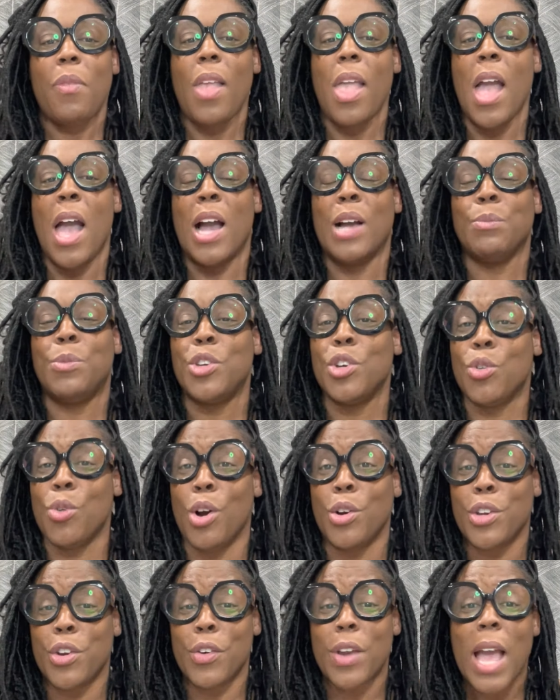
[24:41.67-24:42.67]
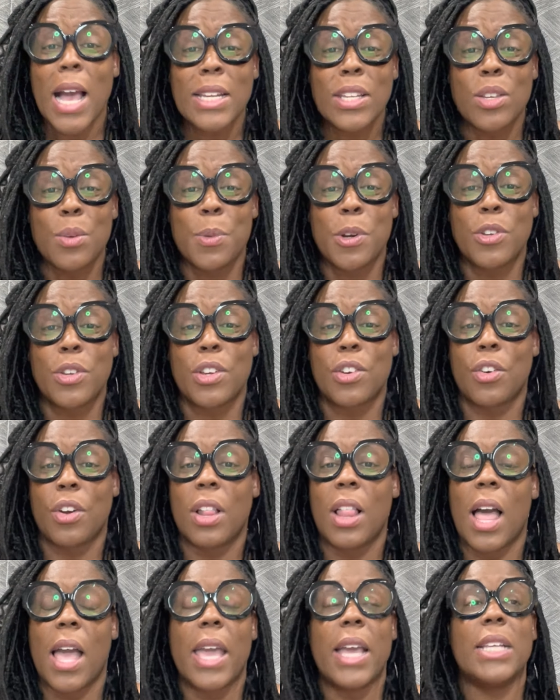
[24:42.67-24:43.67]
to grow your customers and your
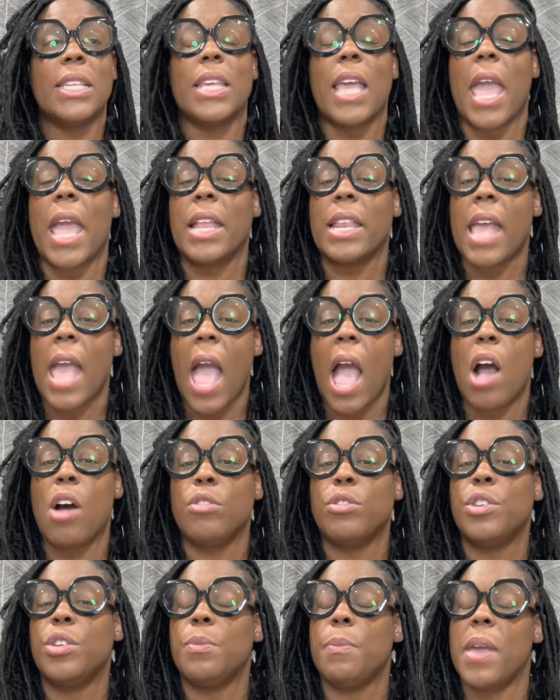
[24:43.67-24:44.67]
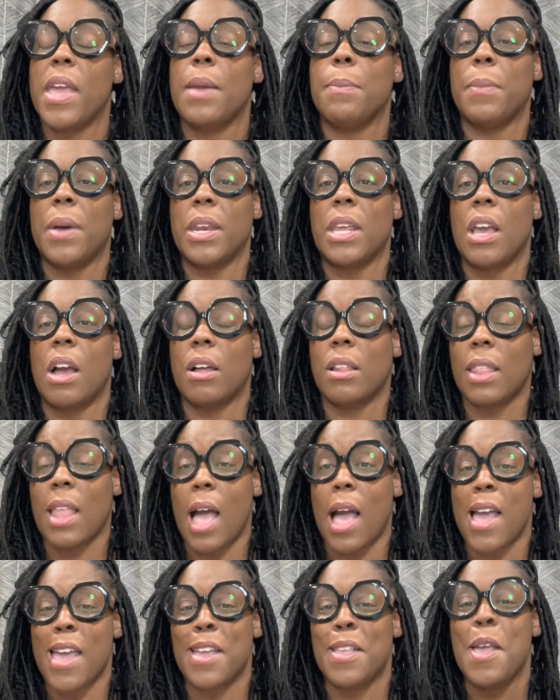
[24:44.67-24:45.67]
clients, and how to make money
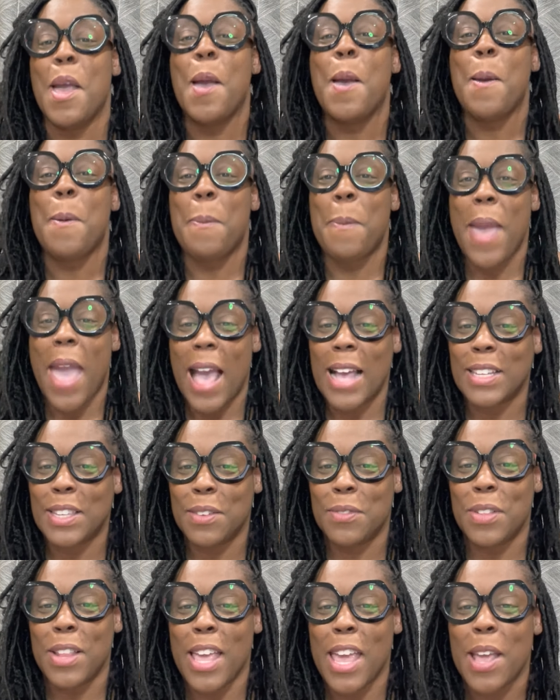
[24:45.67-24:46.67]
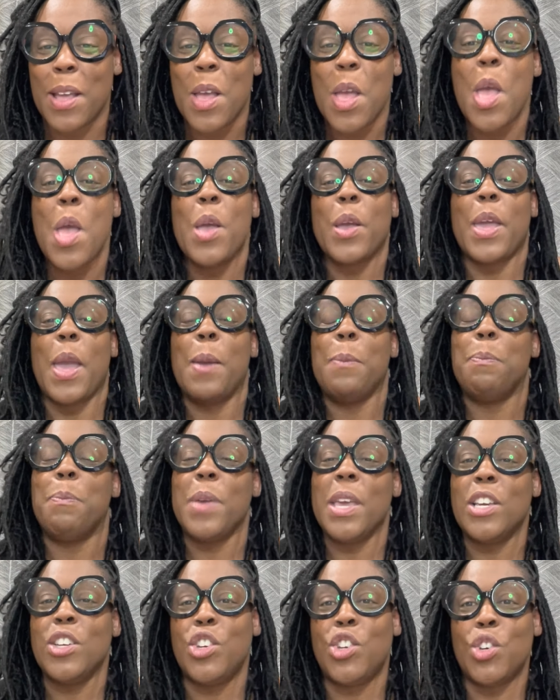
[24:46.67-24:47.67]
online passively. Okay,
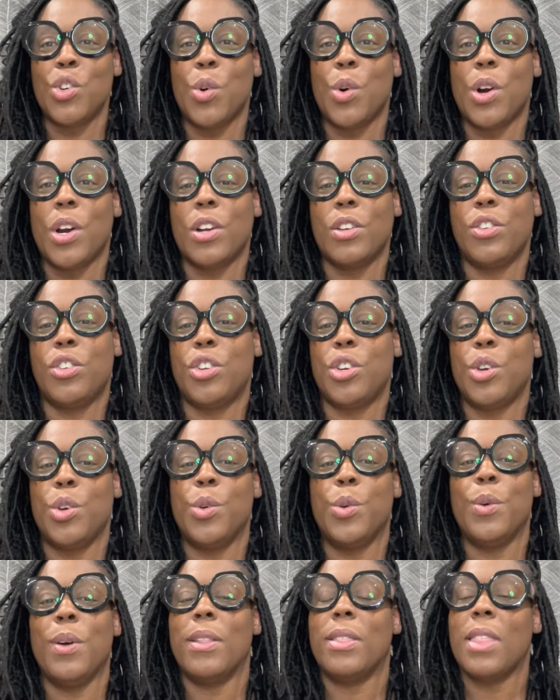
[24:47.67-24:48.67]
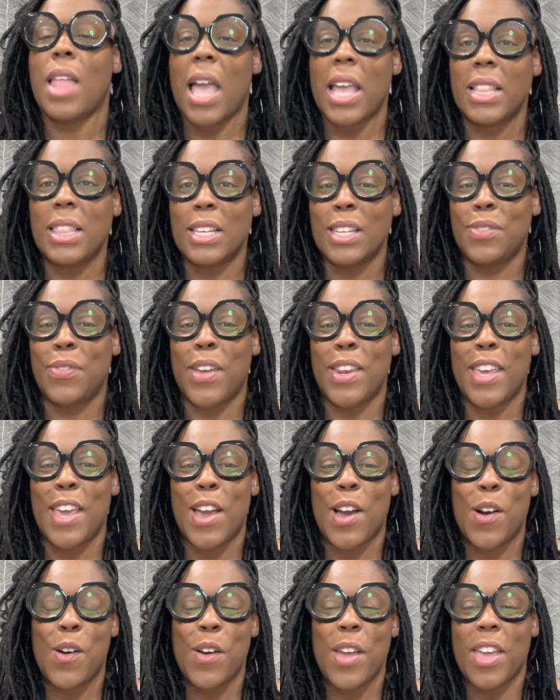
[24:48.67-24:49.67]
be sure to like this
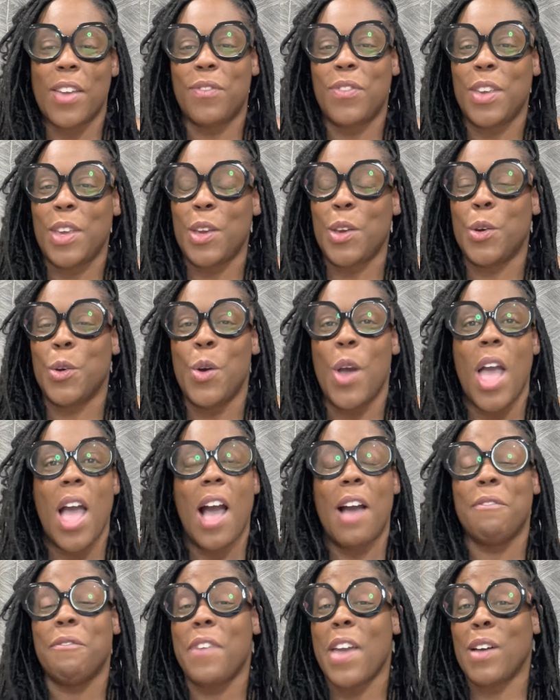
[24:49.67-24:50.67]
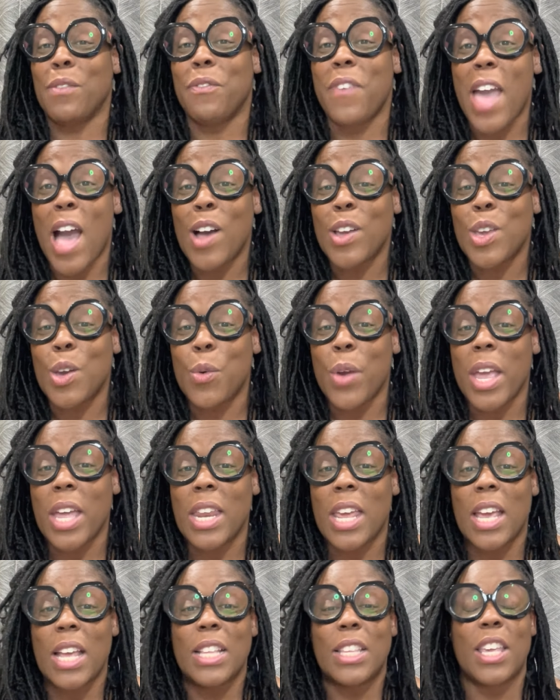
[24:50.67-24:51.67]
video if you found value in
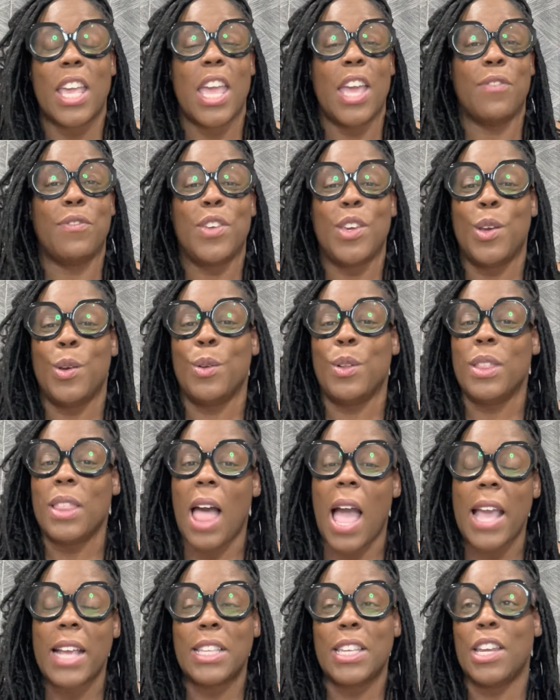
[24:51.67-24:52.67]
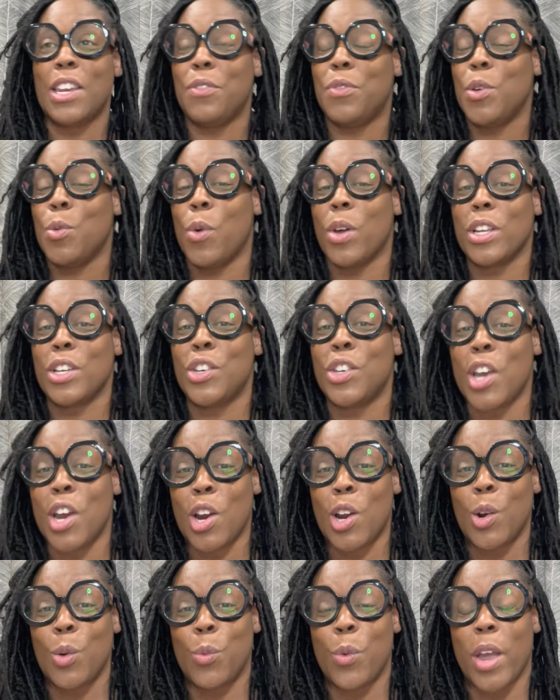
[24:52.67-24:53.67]
it, if you liked it, if you want to
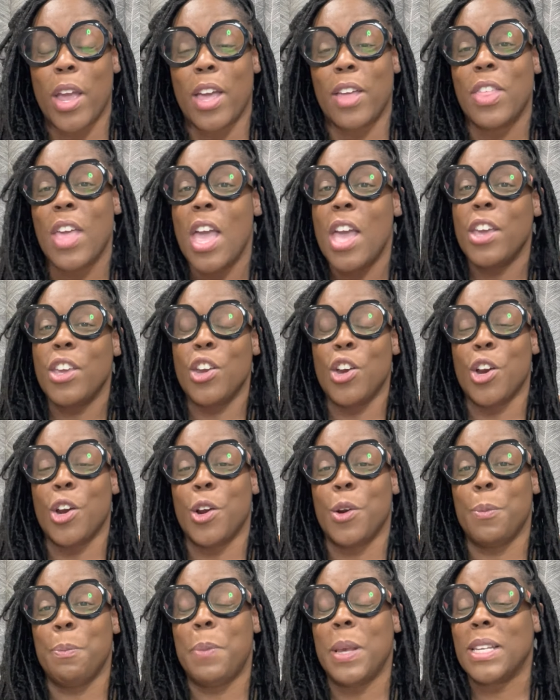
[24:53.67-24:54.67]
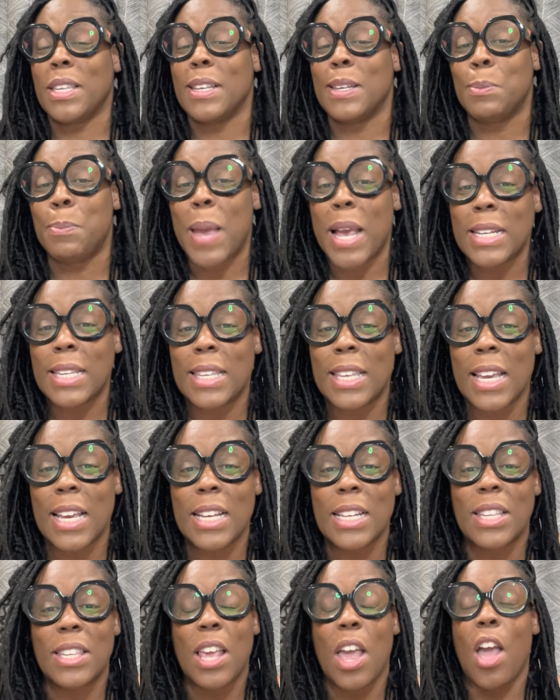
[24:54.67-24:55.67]
share it with your business
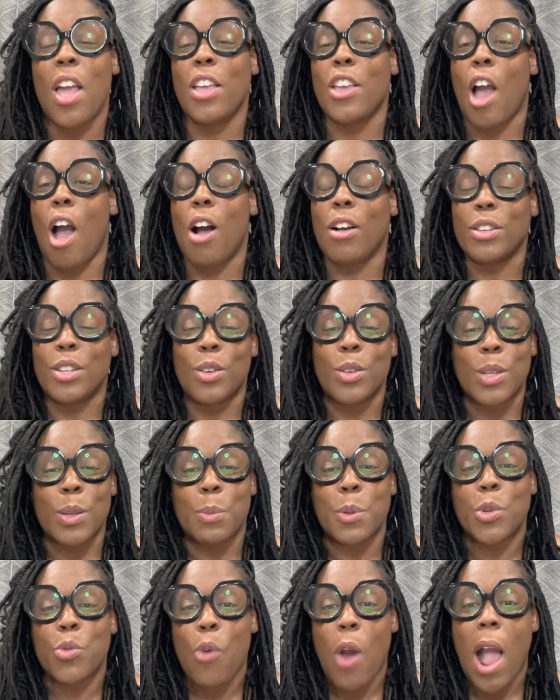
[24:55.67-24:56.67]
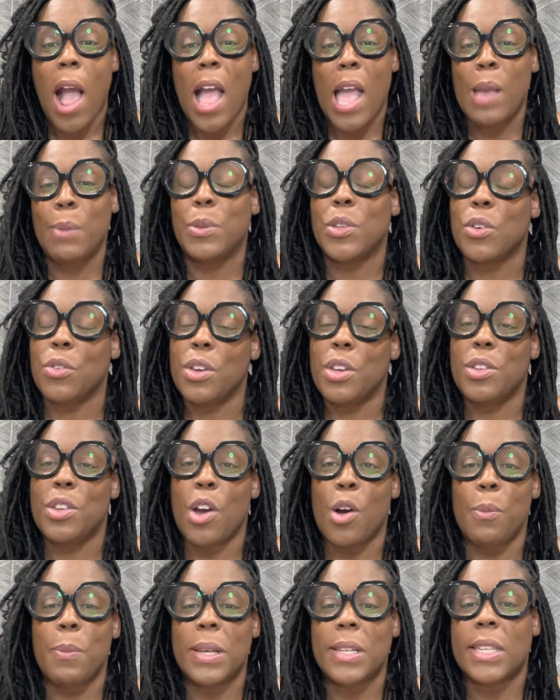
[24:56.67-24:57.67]
besties. Also subscribe so you
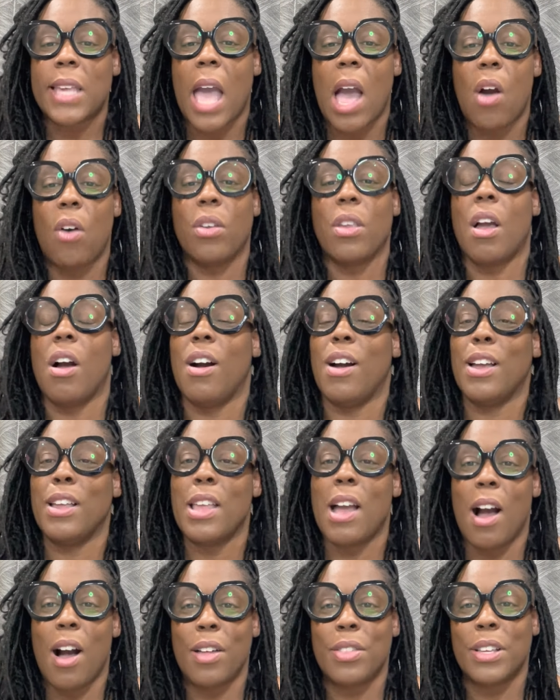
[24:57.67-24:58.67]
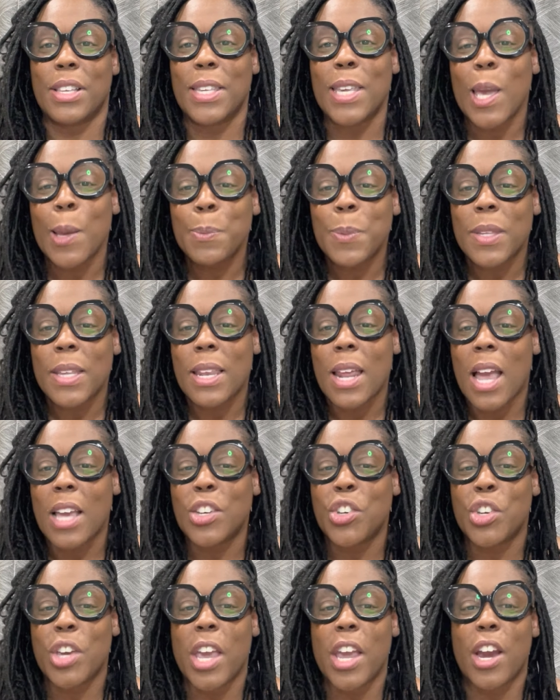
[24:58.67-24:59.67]
don't miss out on all the tips that I
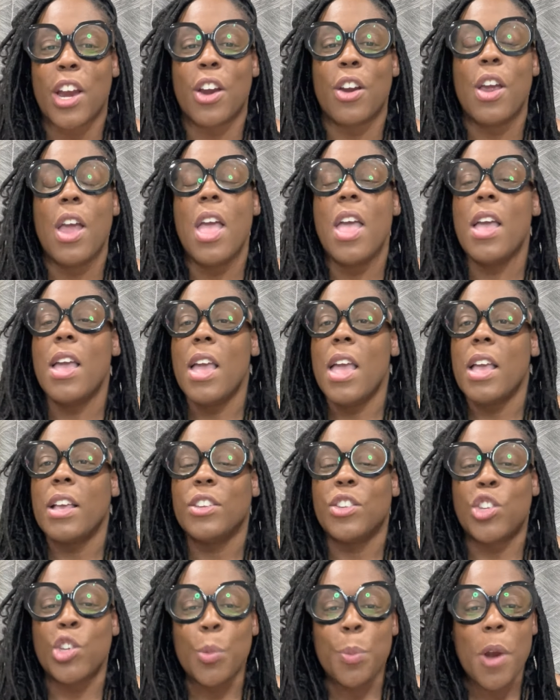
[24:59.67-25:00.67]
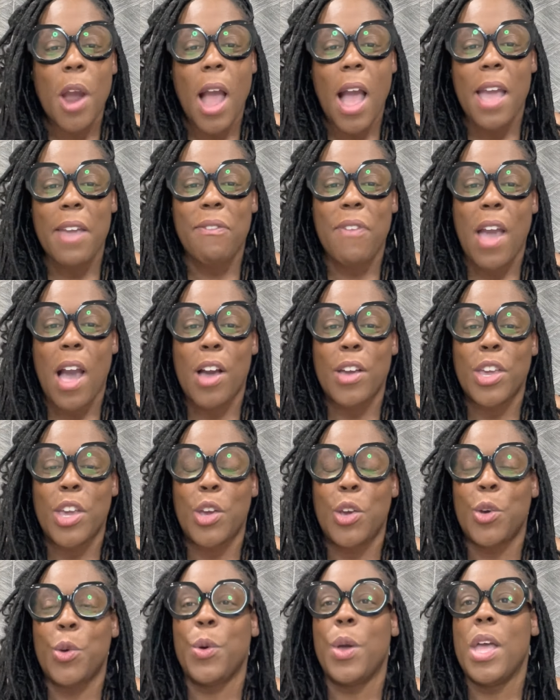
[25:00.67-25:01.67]
share. Super high
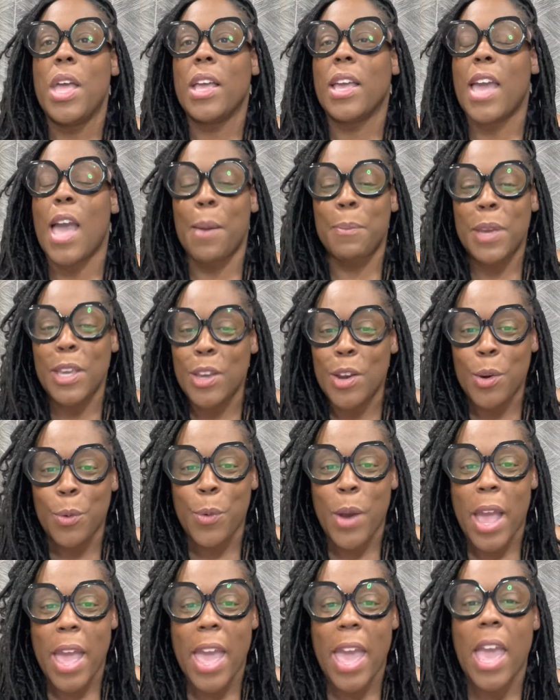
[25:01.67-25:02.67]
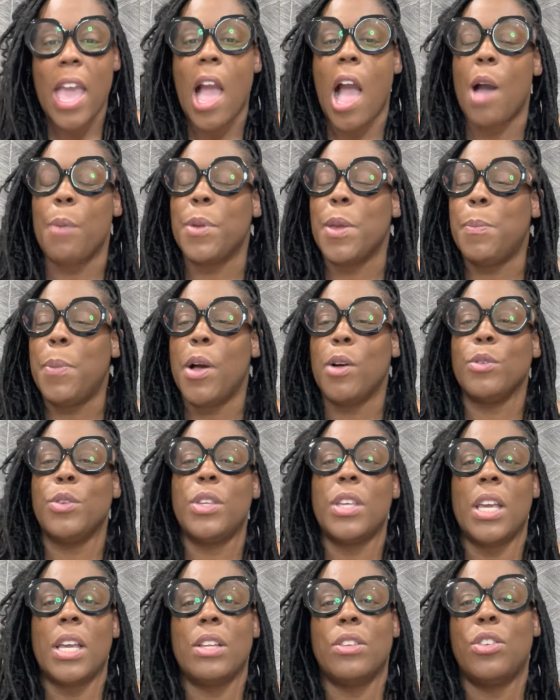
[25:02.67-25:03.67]
value coming your way. I'll be
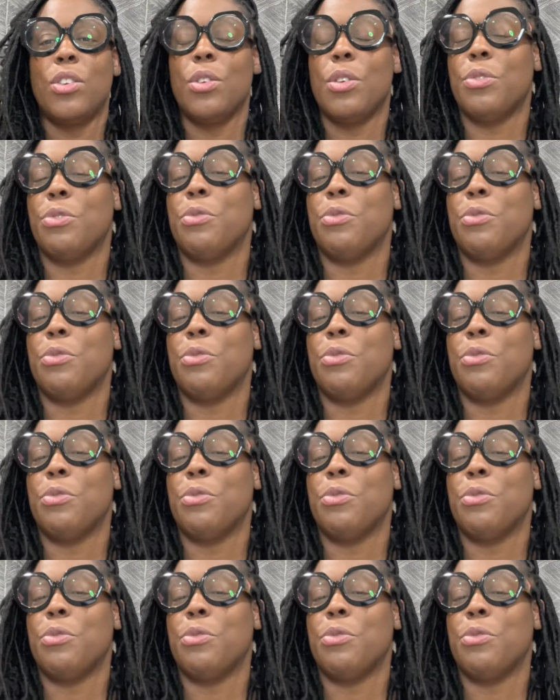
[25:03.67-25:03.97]
posting 2 to